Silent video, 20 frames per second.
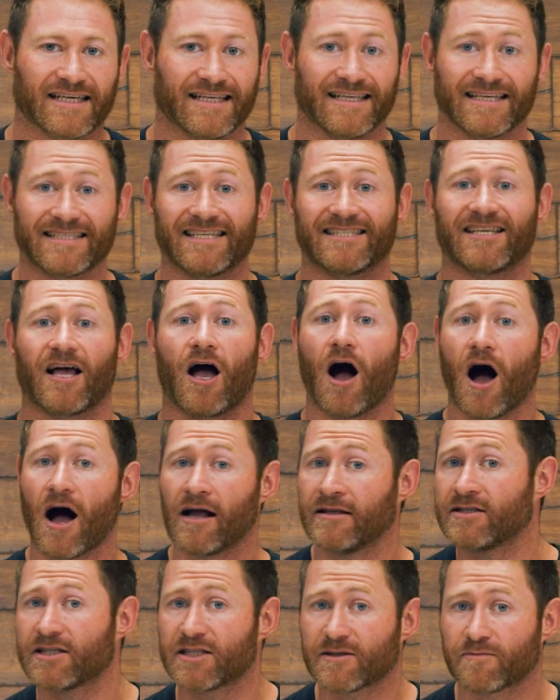And this is
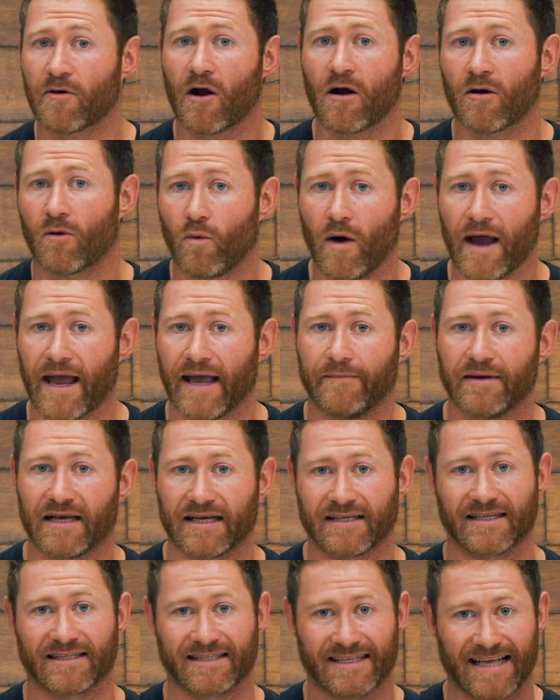unsprung weight
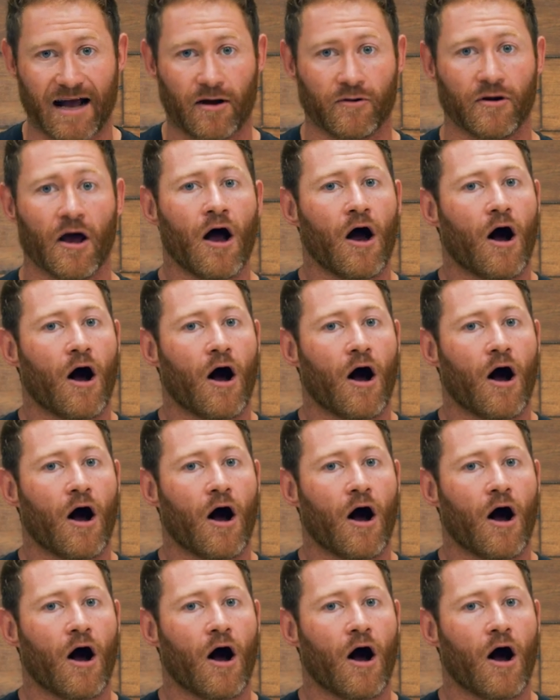because it's down